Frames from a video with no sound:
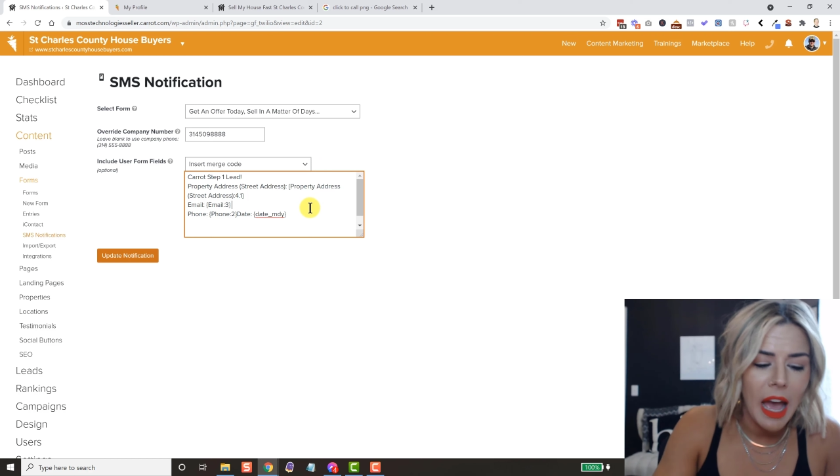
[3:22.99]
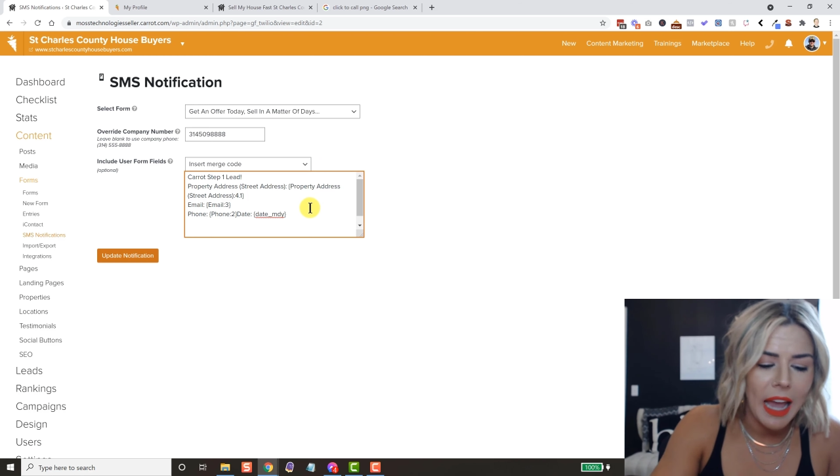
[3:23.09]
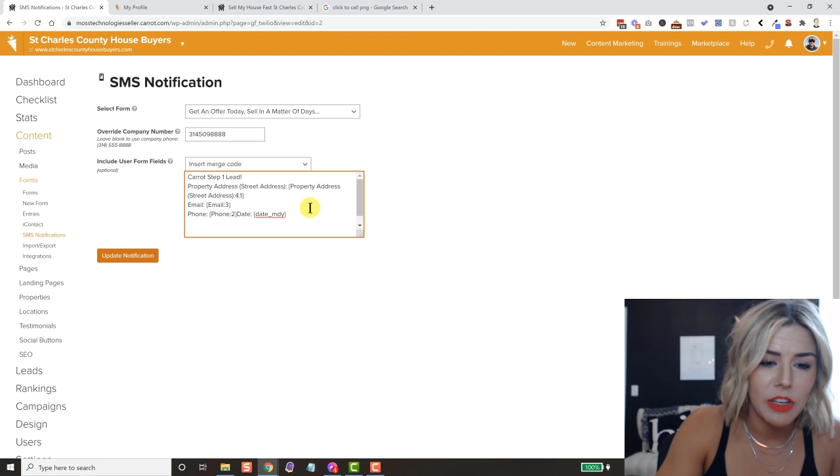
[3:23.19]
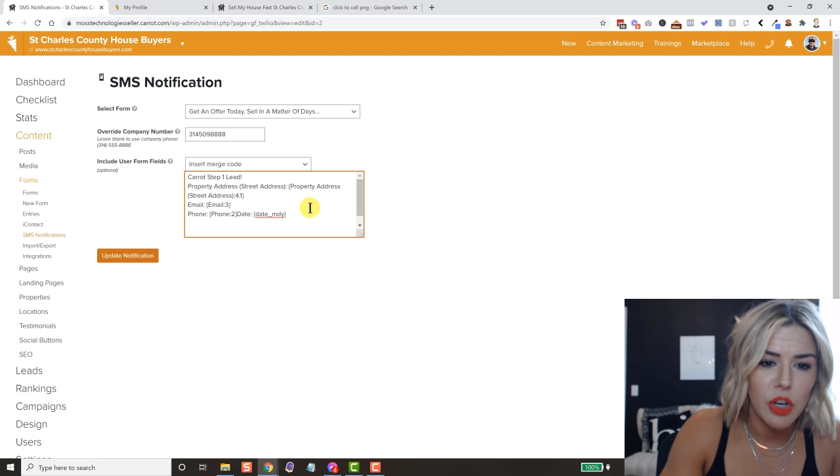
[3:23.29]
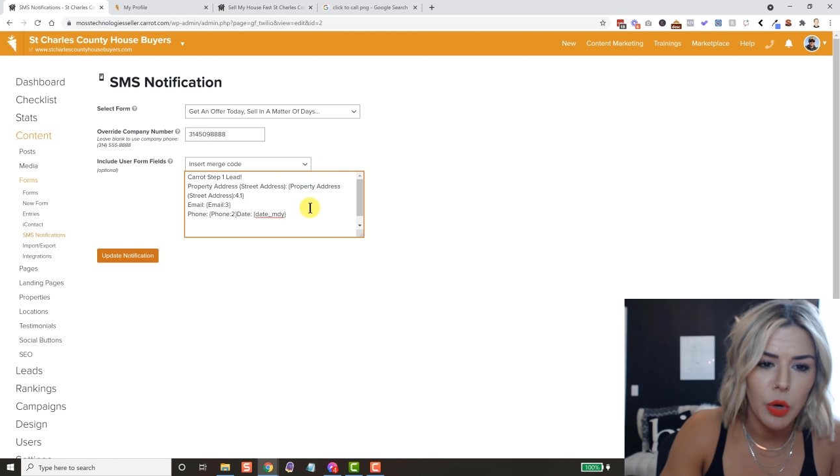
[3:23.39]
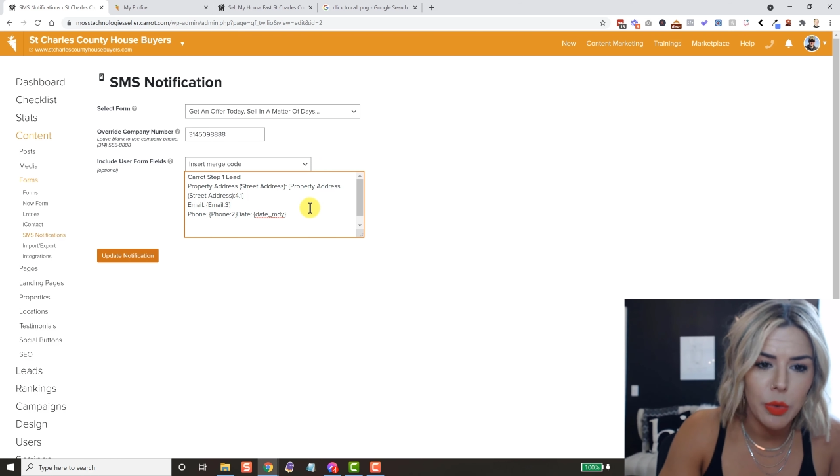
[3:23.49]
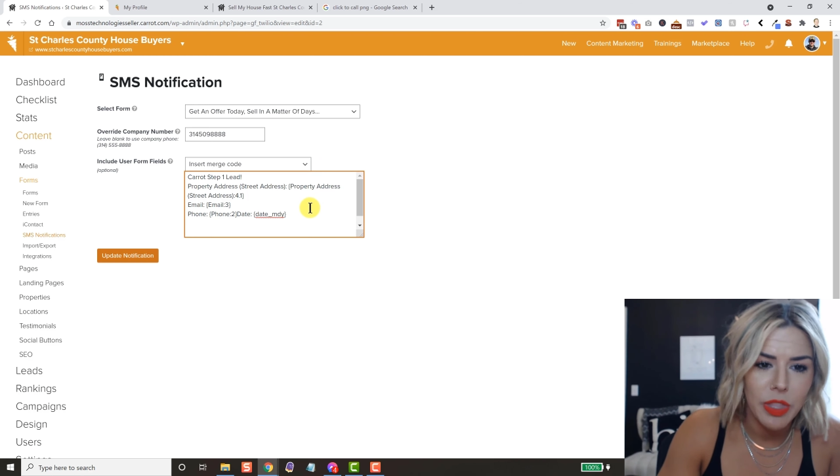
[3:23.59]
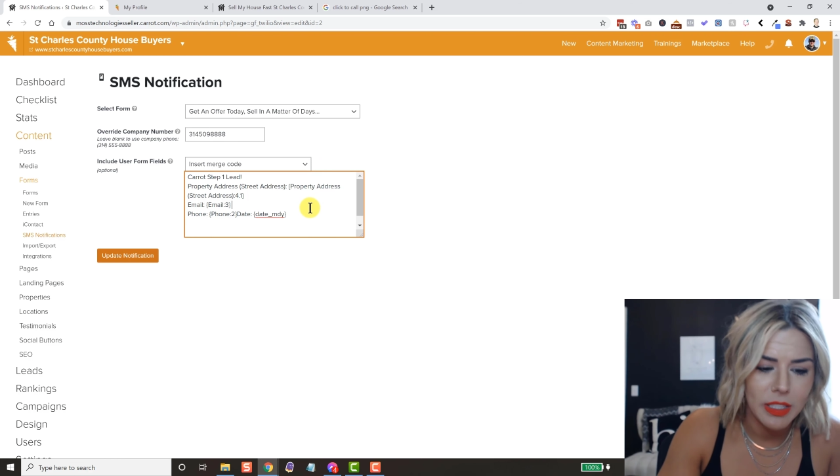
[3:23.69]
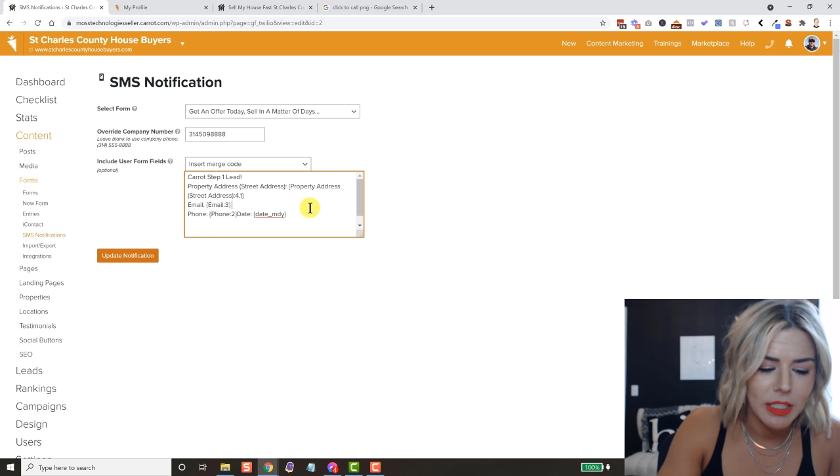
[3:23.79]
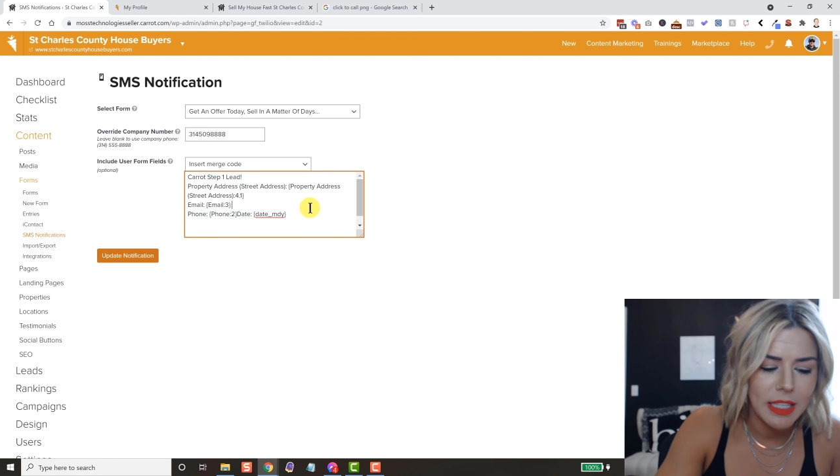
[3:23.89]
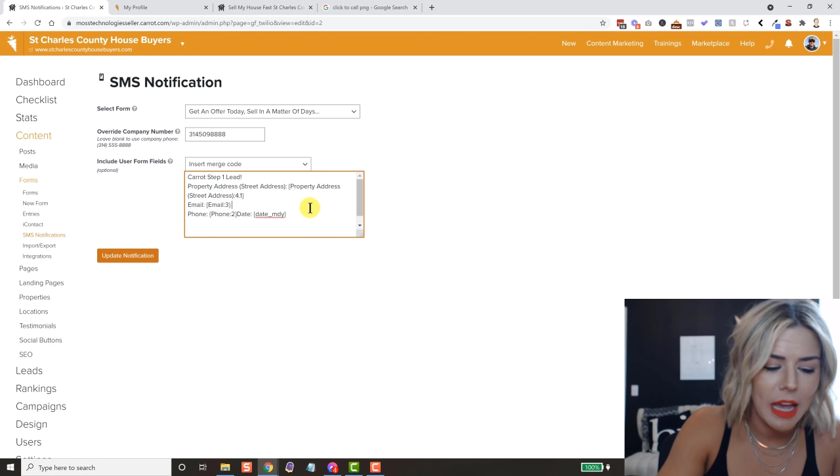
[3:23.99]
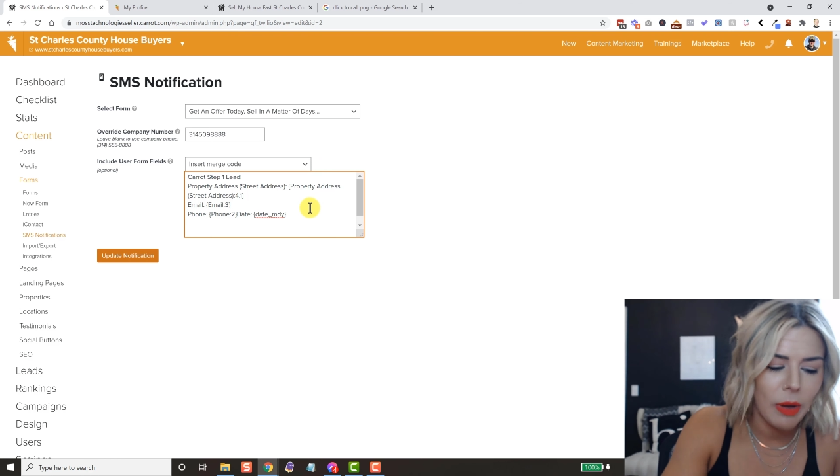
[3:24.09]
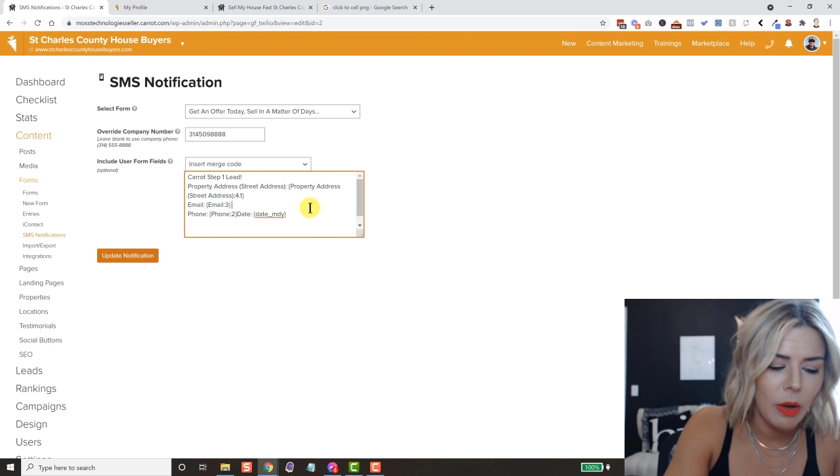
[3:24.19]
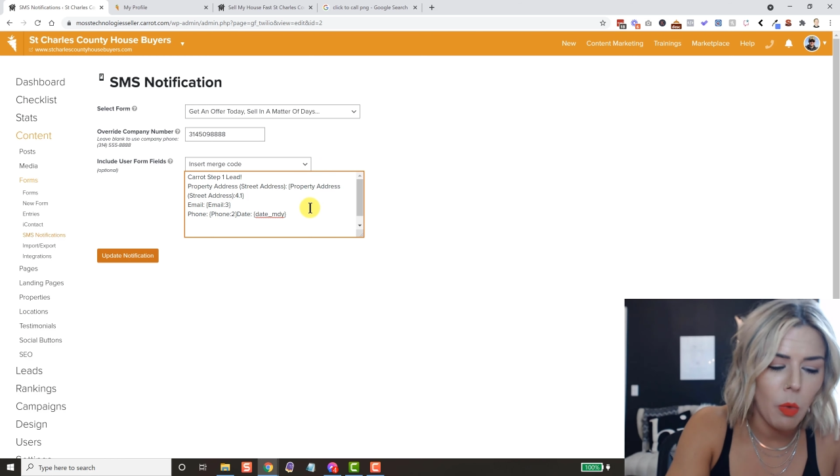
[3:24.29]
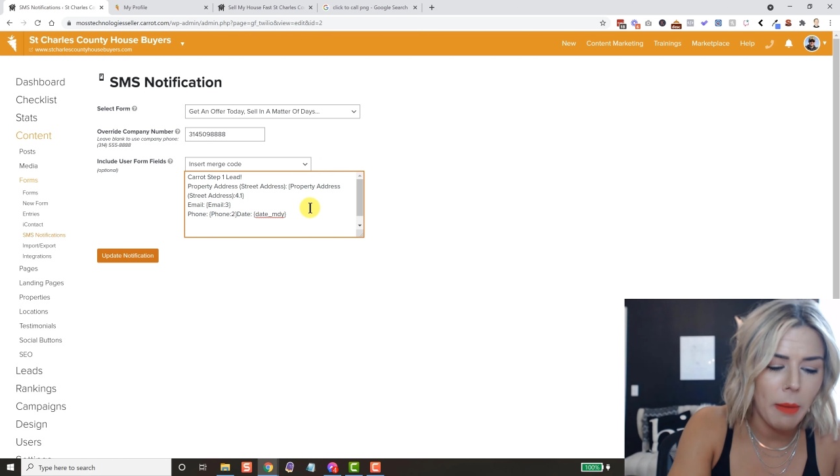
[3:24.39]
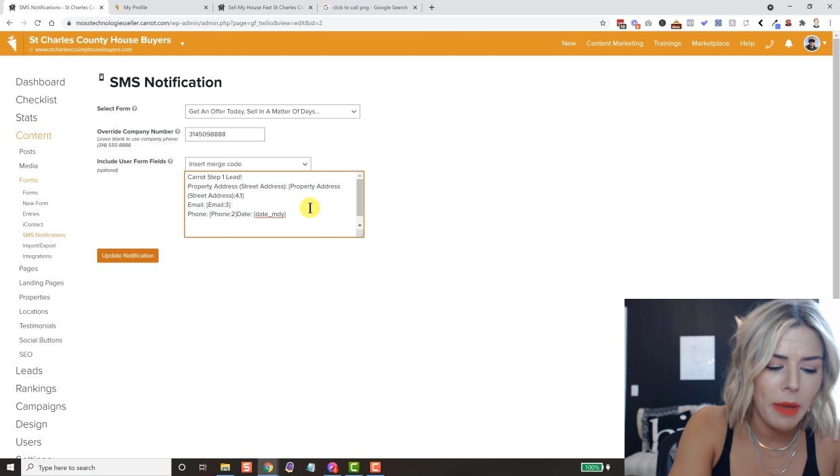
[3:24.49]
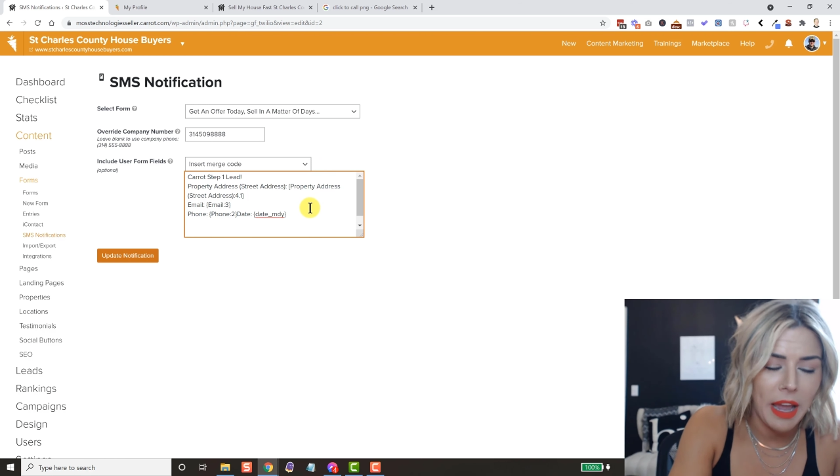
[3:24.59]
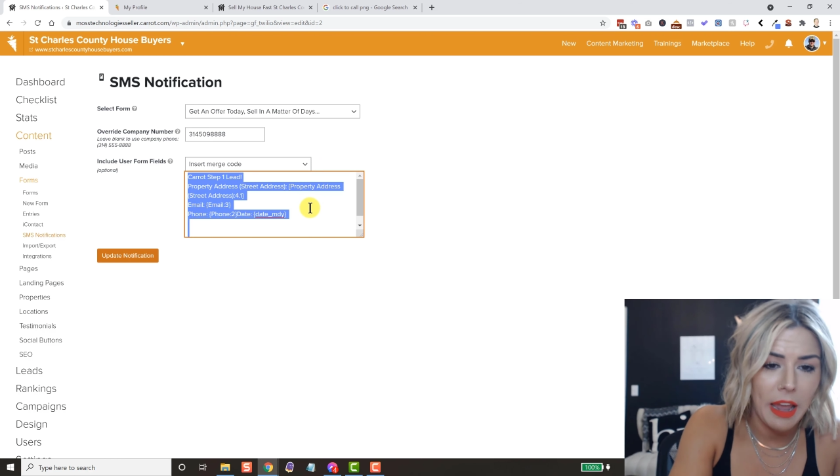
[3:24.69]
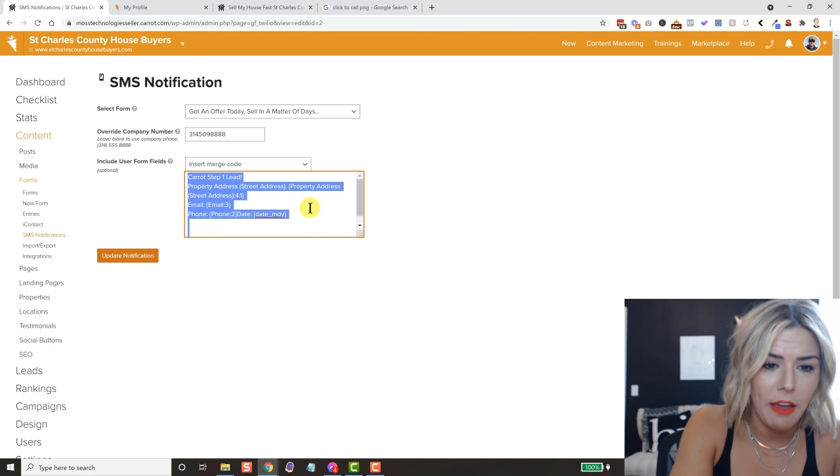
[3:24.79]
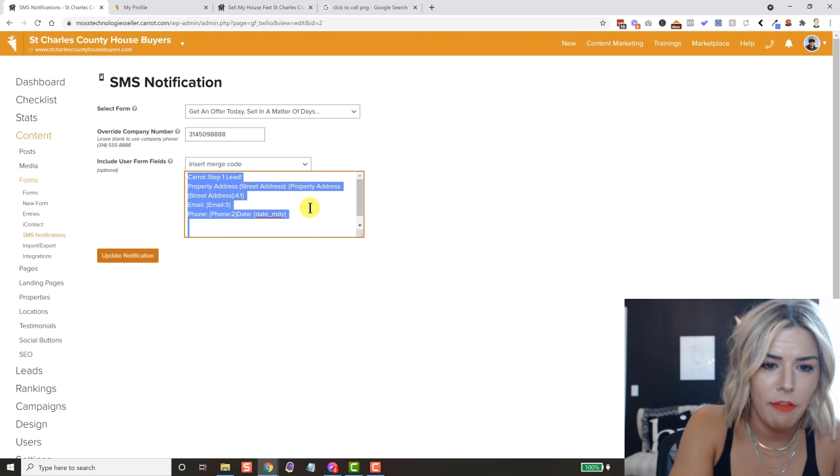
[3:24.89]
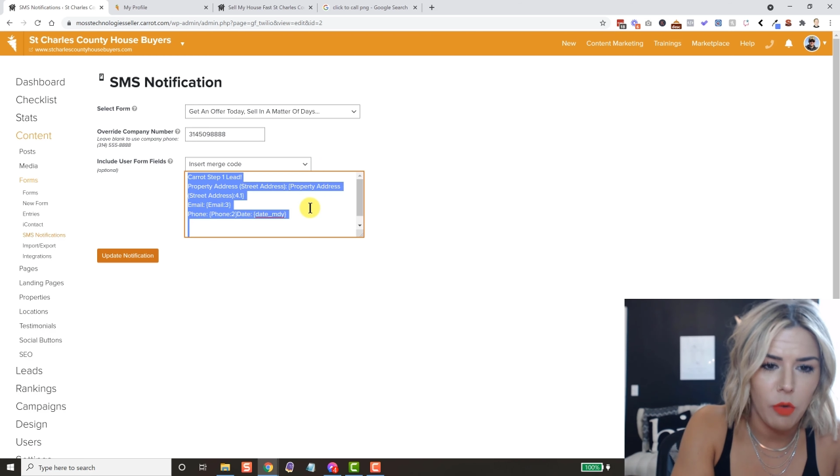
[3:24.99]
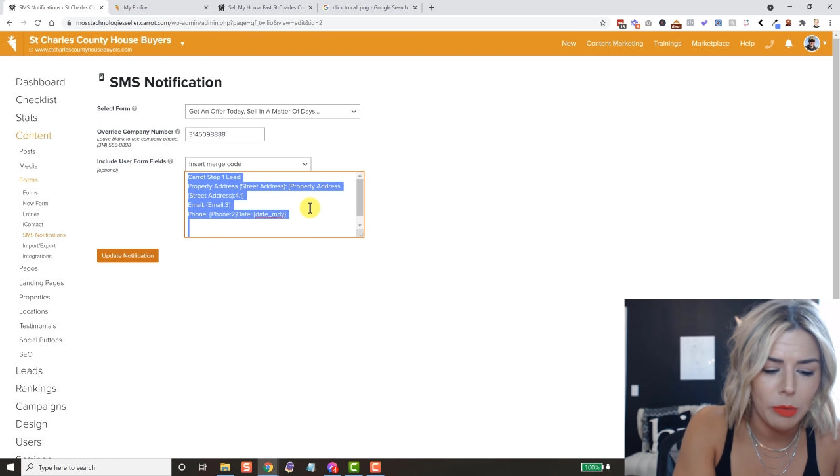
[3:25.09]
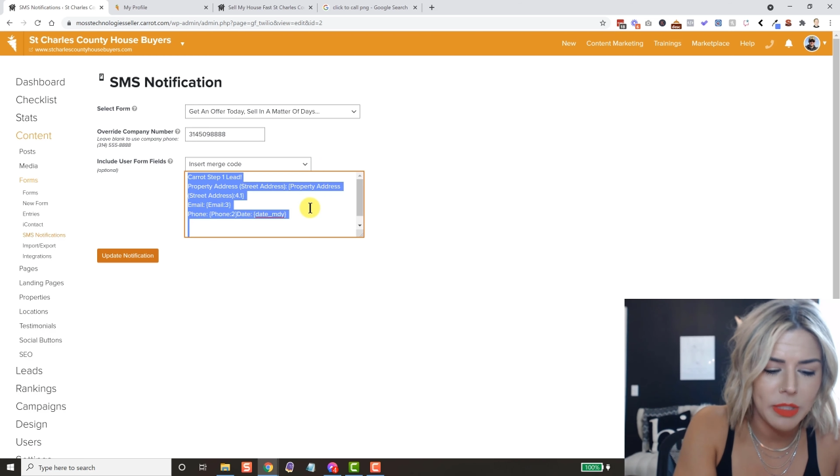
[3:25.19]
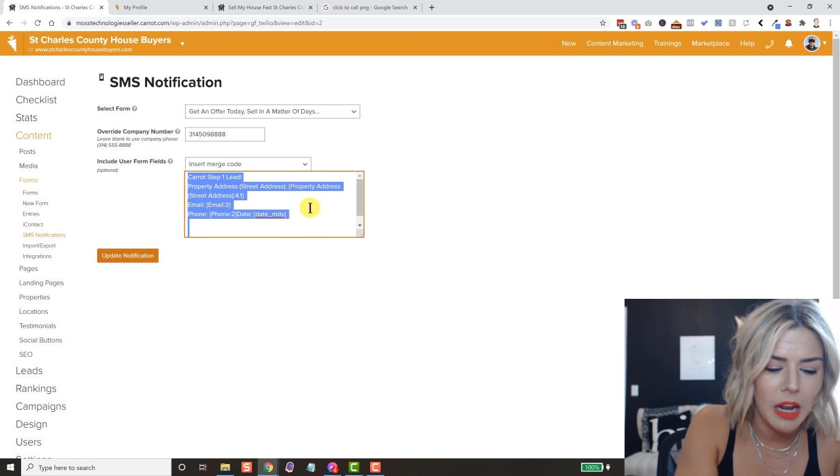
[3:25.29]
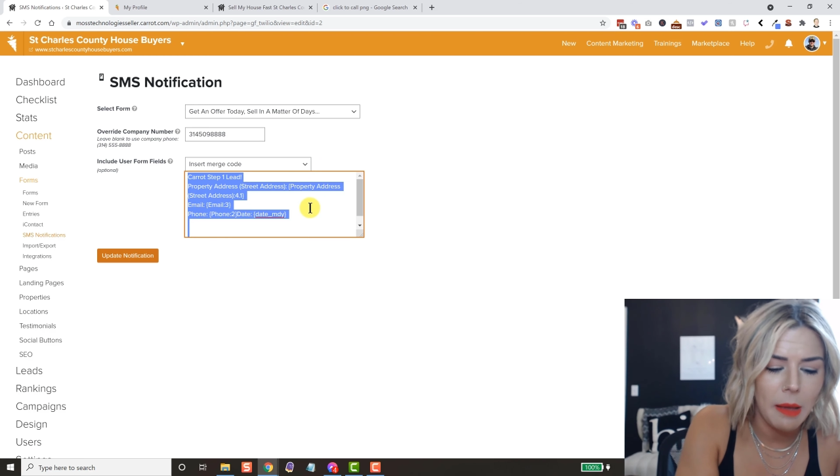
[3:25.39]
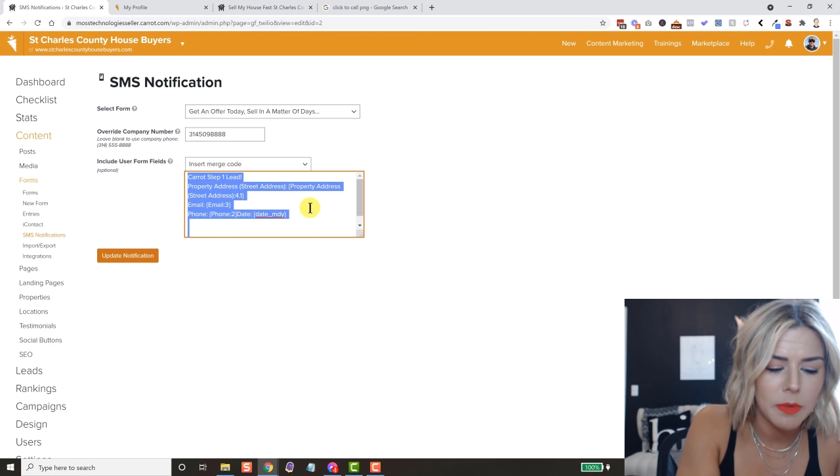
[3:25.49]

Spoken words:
I know this is how I want my form set up,